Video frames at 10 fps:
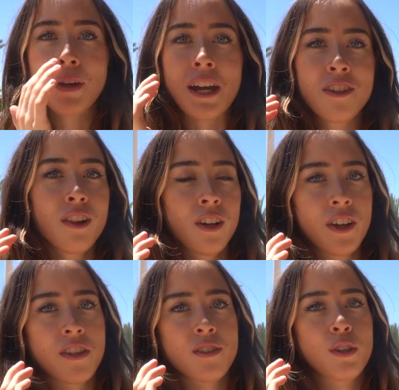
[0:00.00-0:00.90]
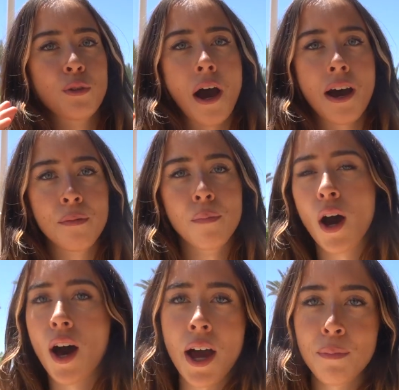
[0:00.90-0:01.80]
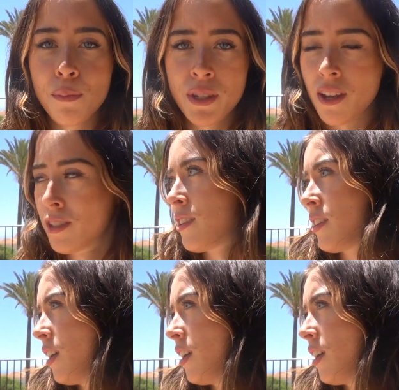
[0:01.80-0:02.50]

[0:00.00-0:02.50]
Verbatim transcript: You guys, look at this view, I'm obsessed.